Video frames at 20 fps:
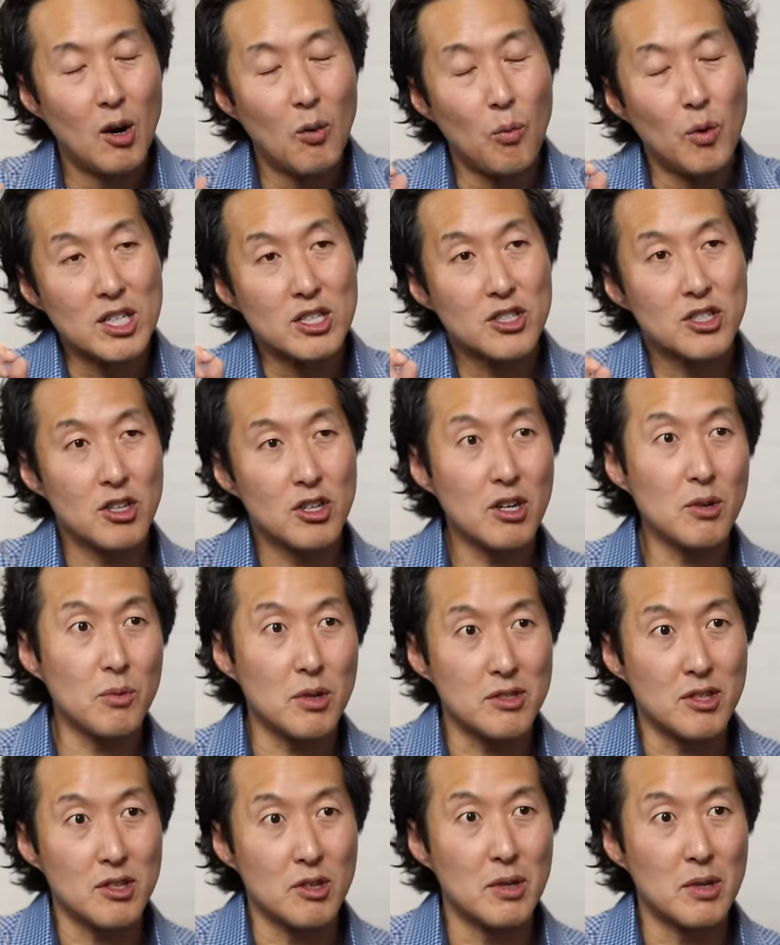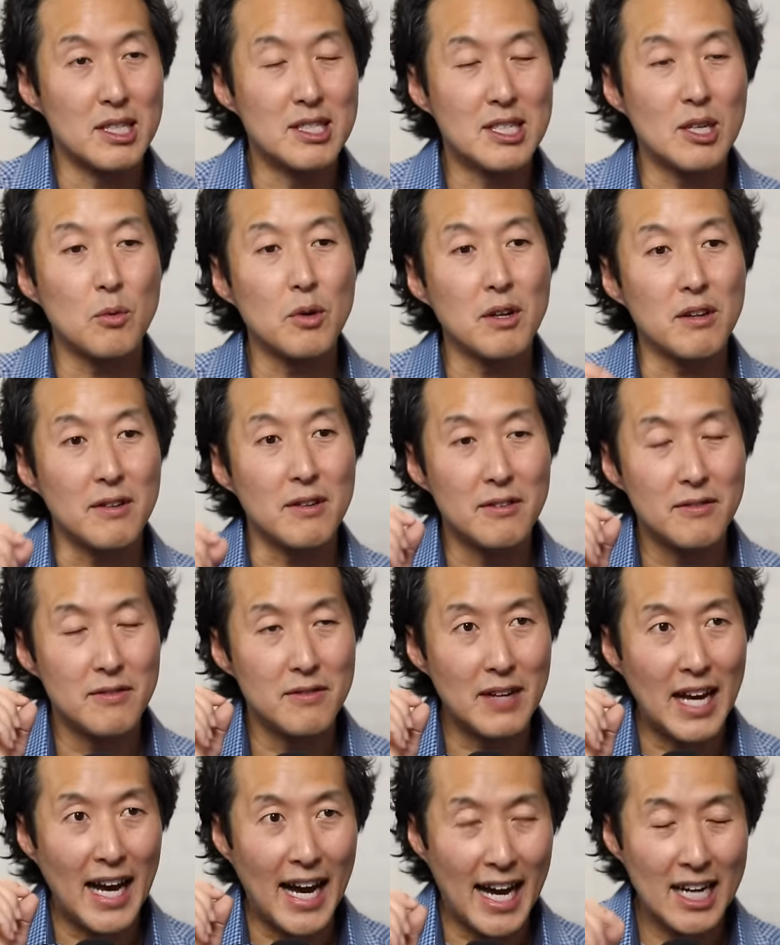What sugar will do is it will
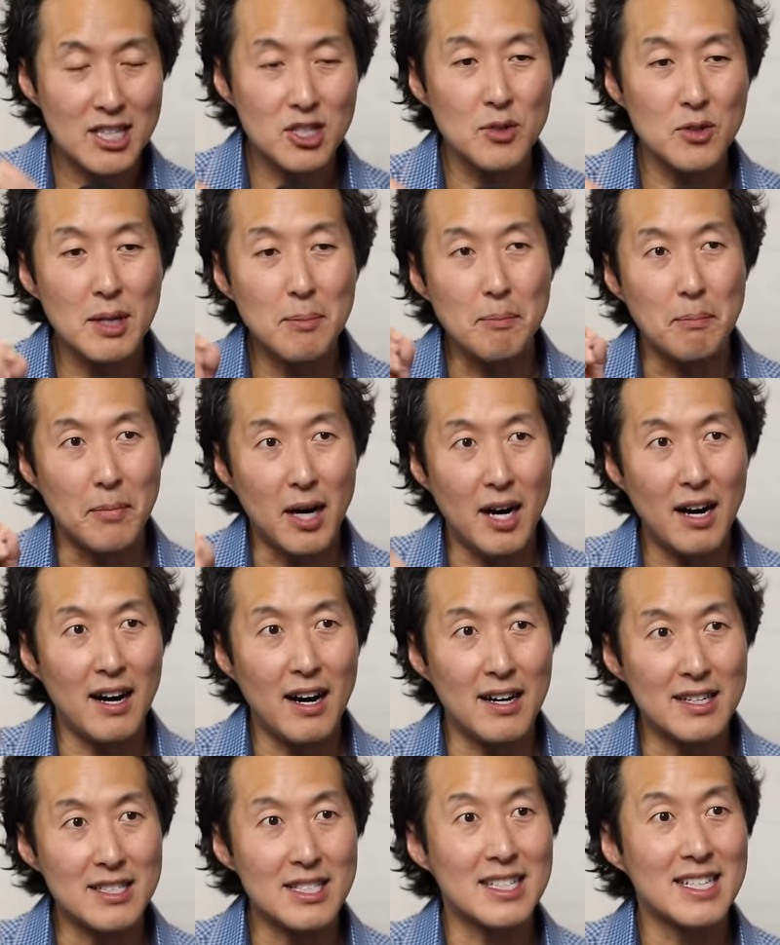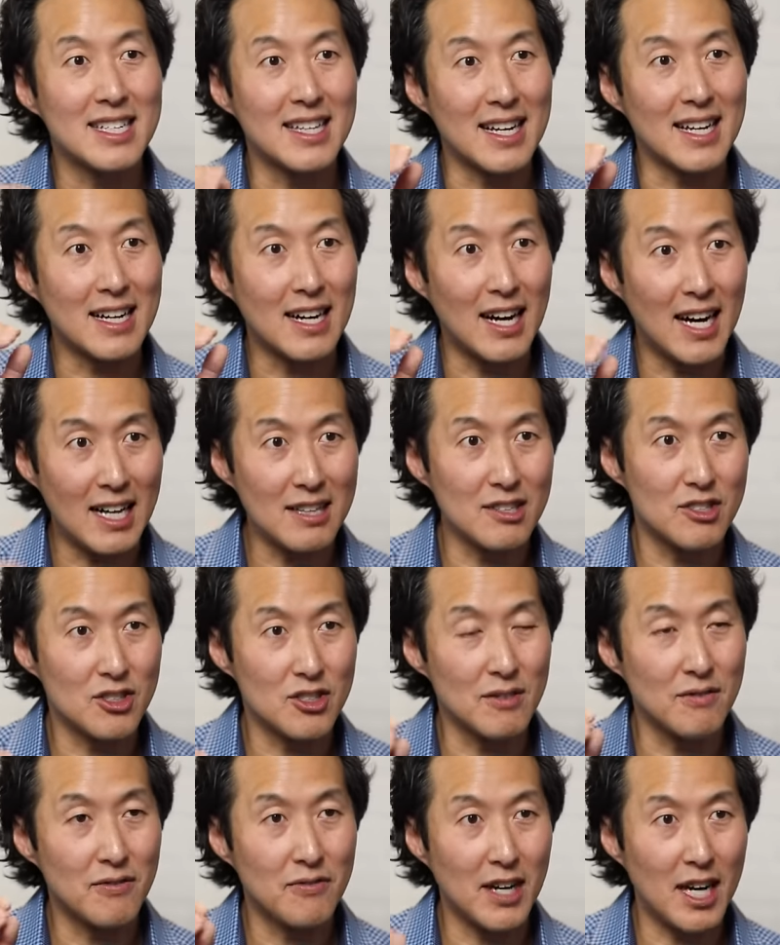actually bond to the
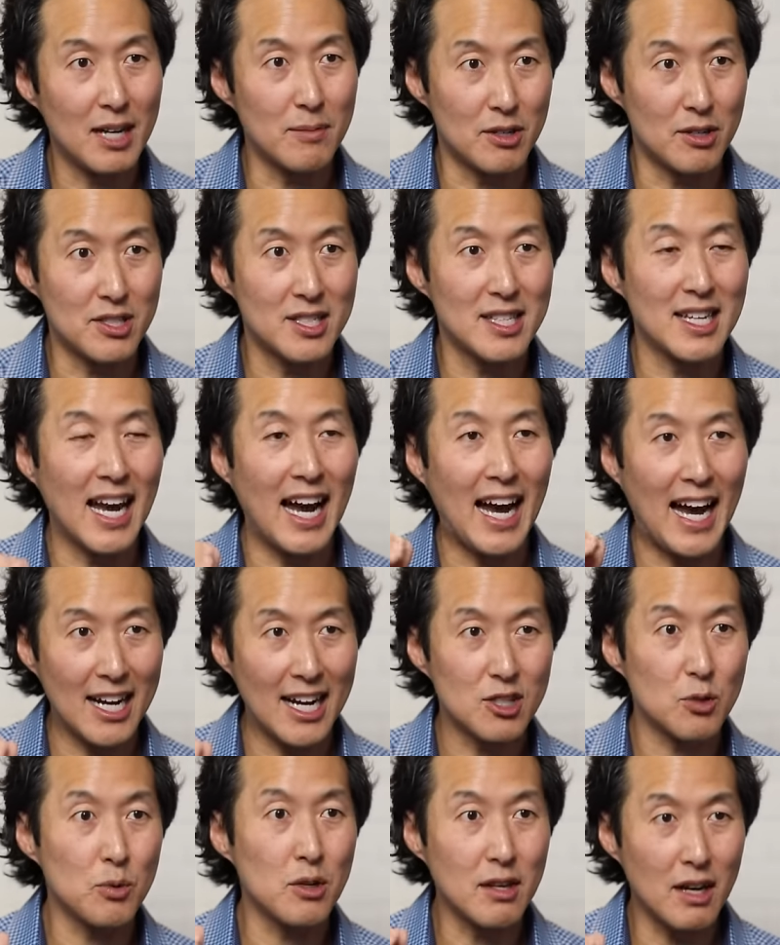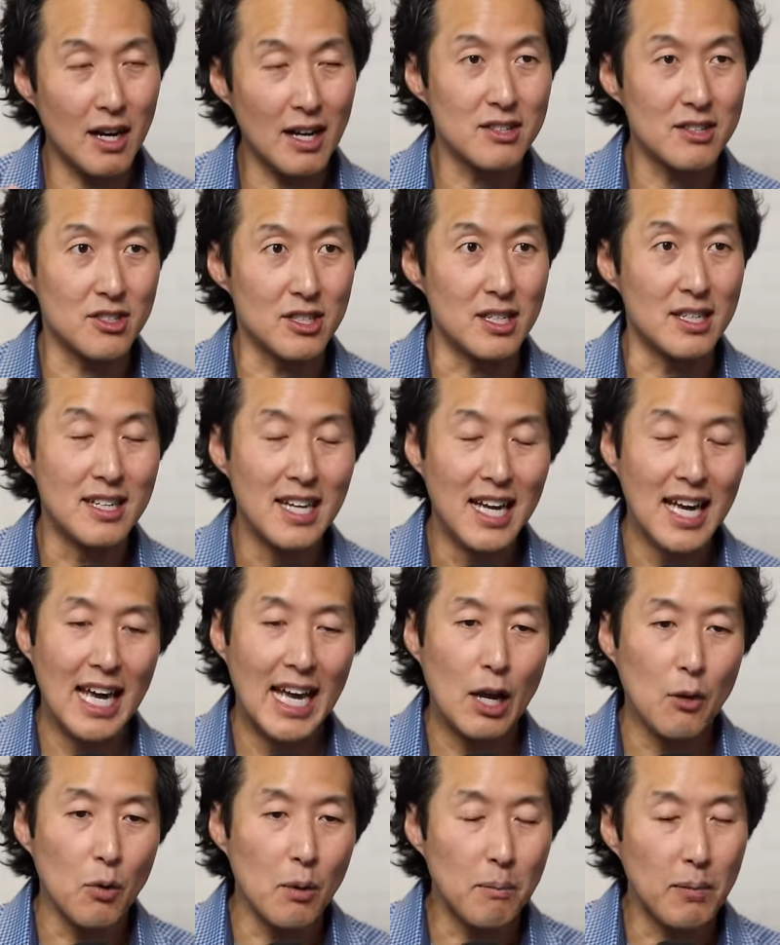collagen fibers, the actual collagen.
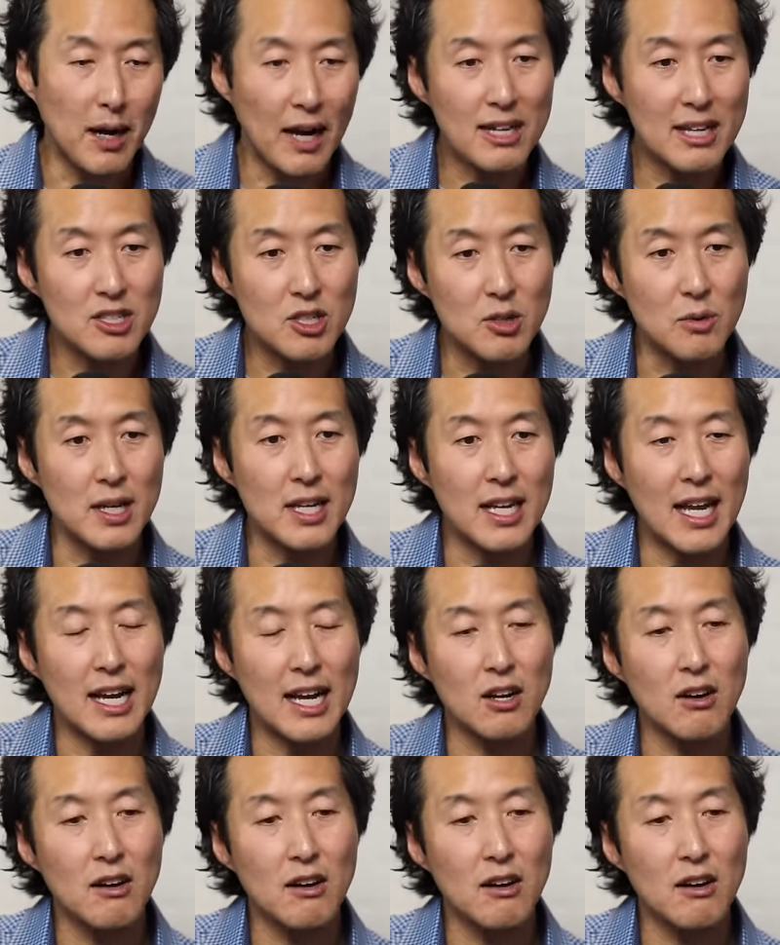It will bond to it and